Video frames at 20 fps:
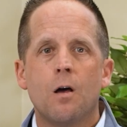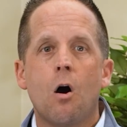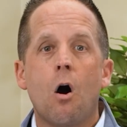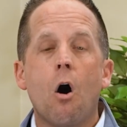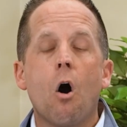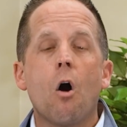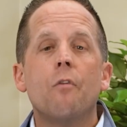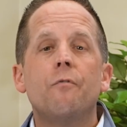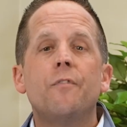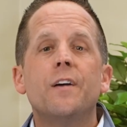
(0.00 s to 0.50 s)

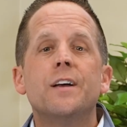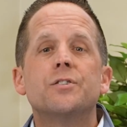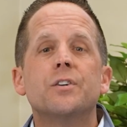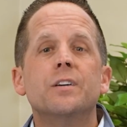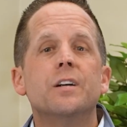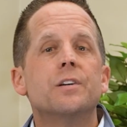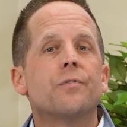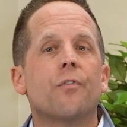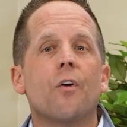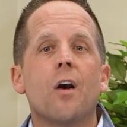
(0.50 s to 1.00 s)
Our
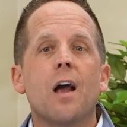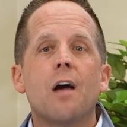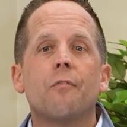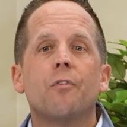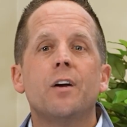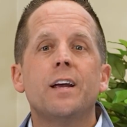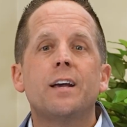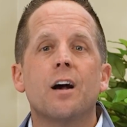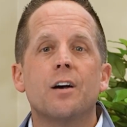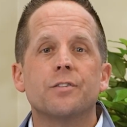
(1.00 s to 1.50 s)
vision is for
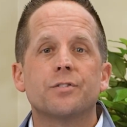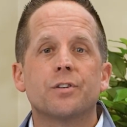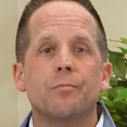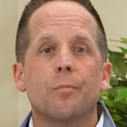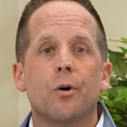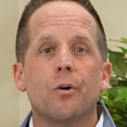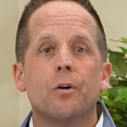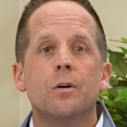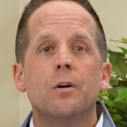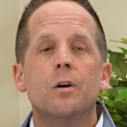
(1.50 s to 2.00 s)
every
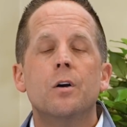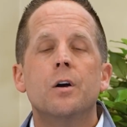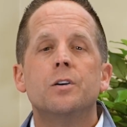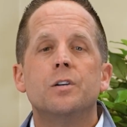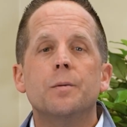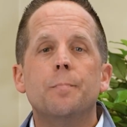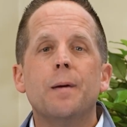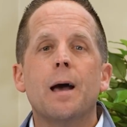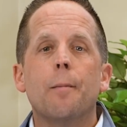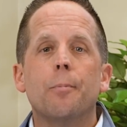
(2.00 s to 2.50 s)
customer
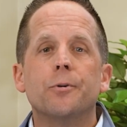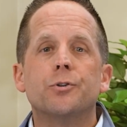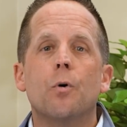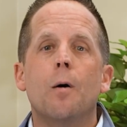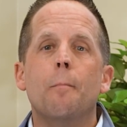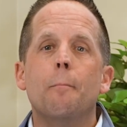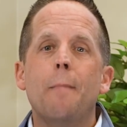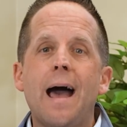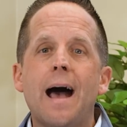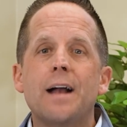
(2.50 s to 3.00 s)
to be able to
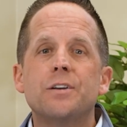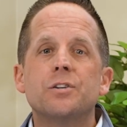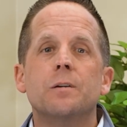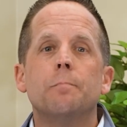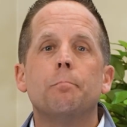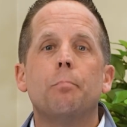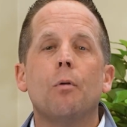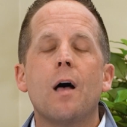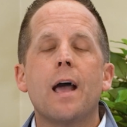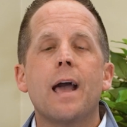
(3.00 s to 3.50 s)

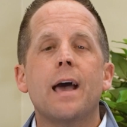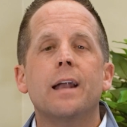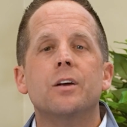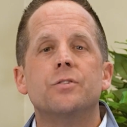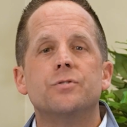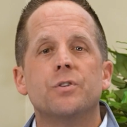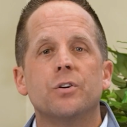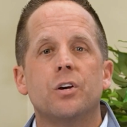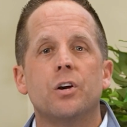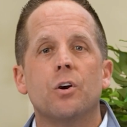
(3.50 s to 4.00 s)
imagine, plan,
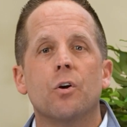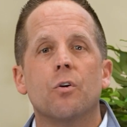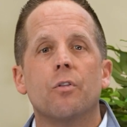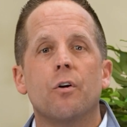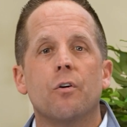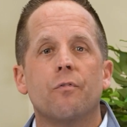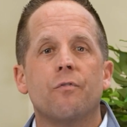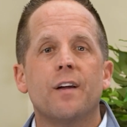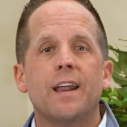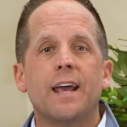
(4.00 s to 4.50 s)
and secure
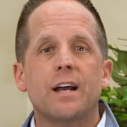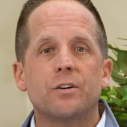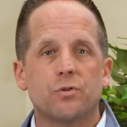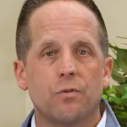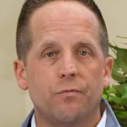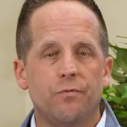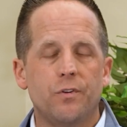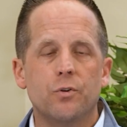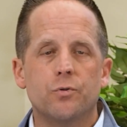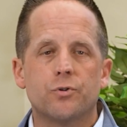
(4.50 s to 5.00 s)
their
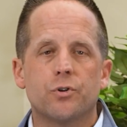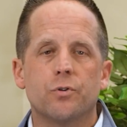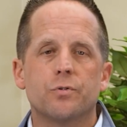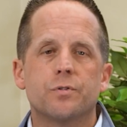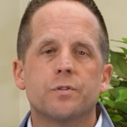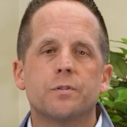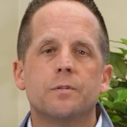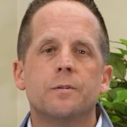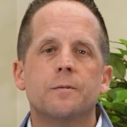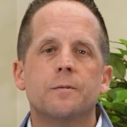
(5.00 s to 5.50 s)
financial futures.